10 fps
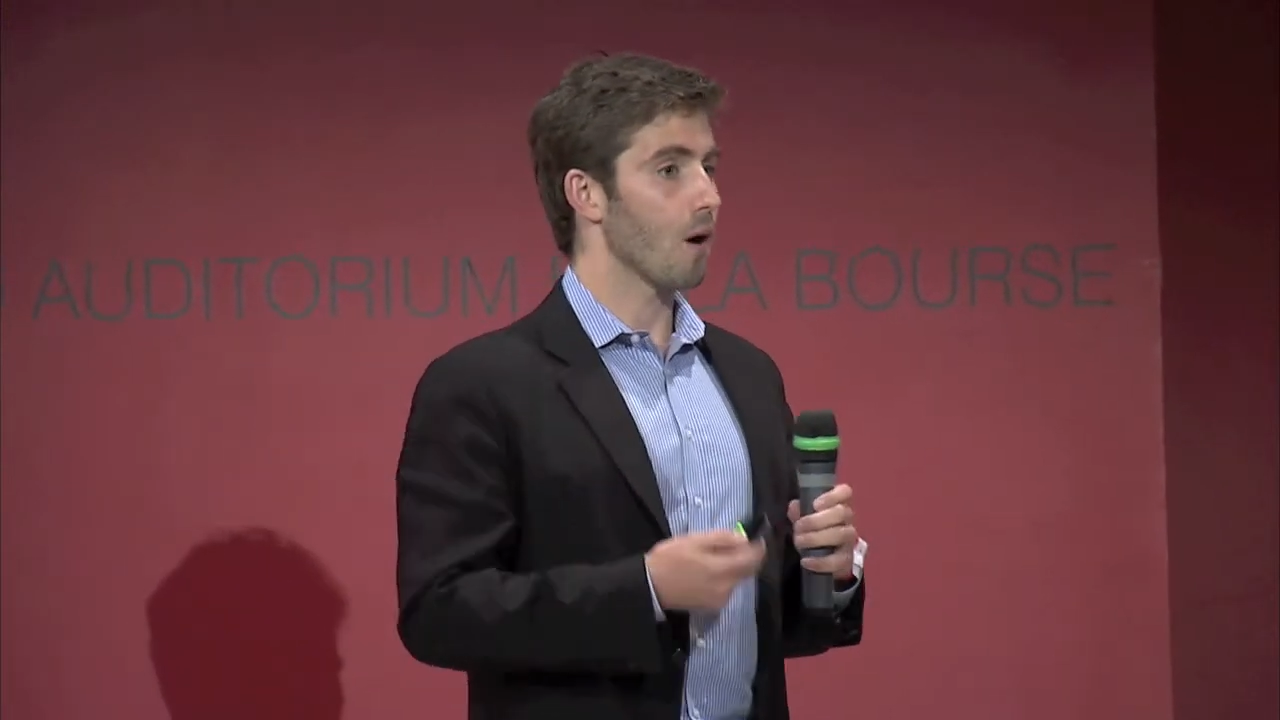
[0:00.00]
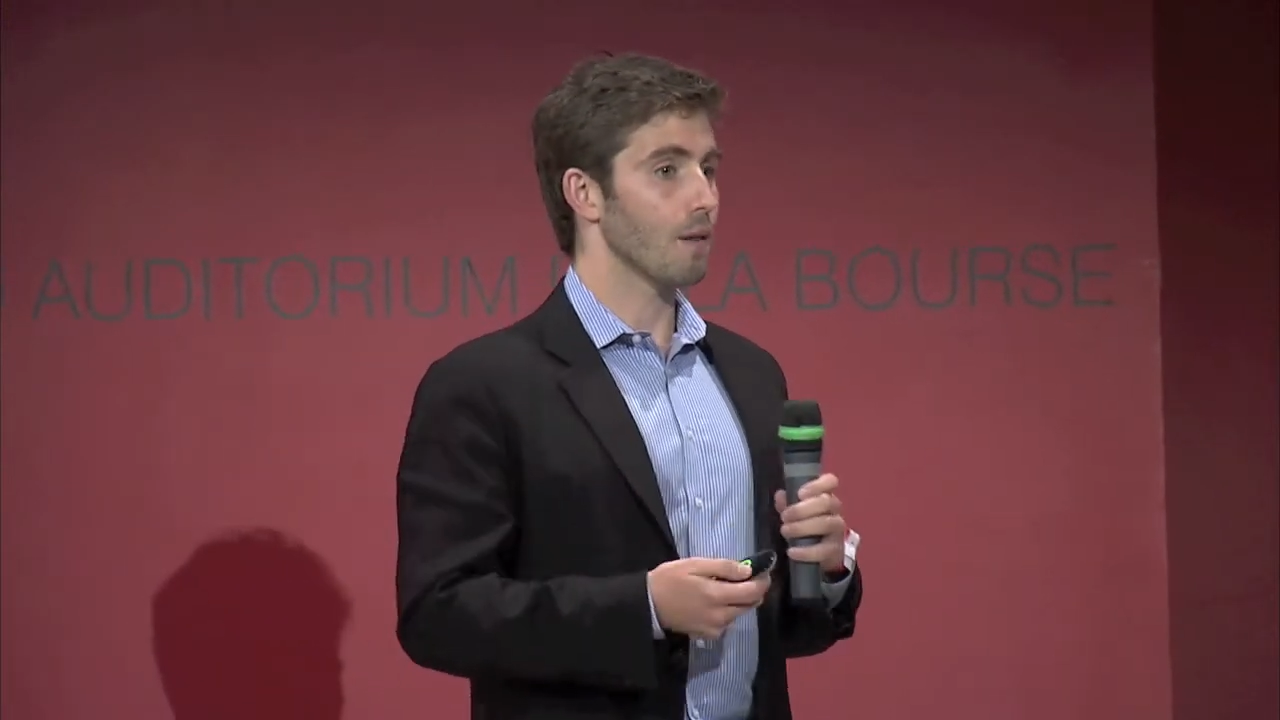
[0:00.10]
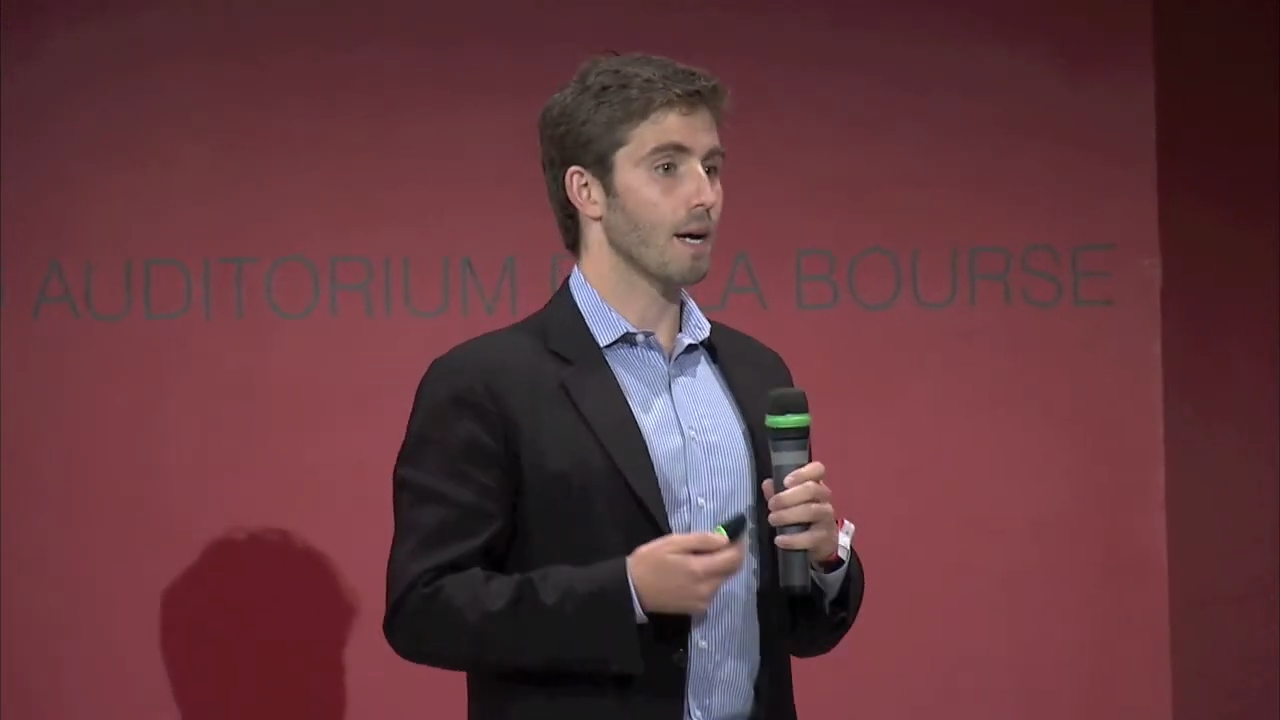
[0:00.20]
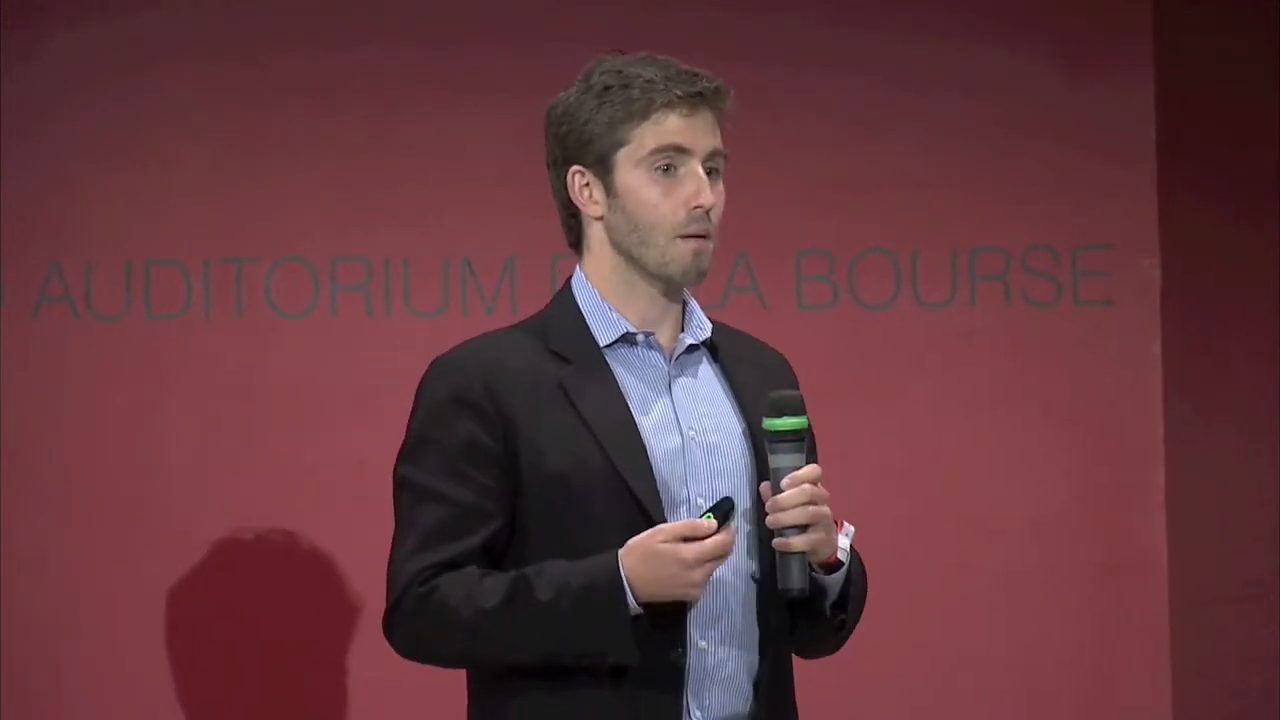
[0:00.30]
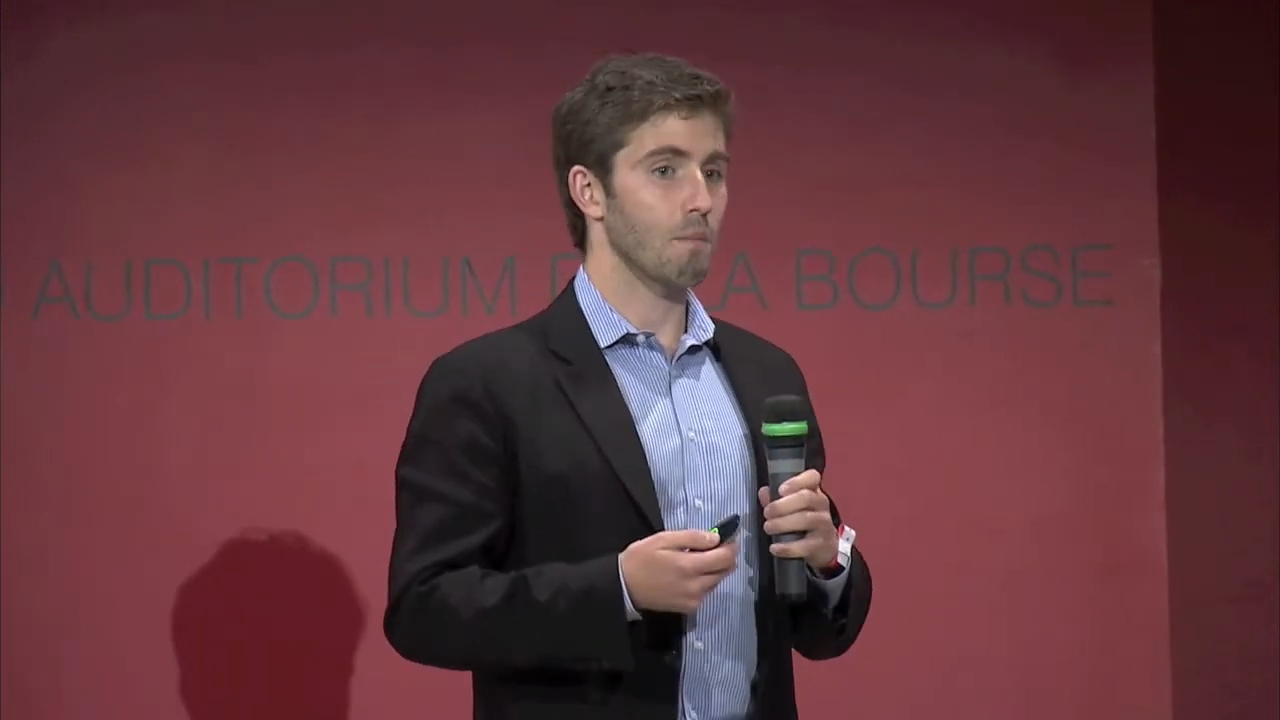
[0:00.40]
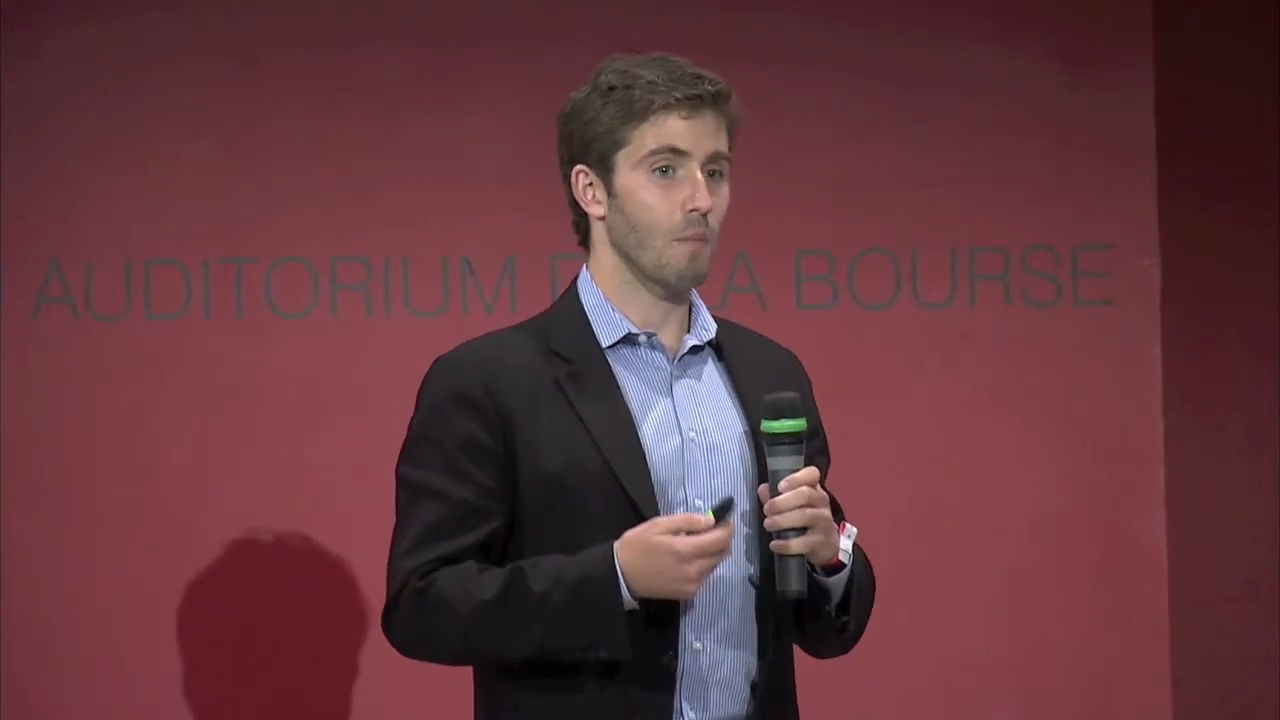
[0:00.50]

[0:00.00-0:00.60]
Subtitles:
online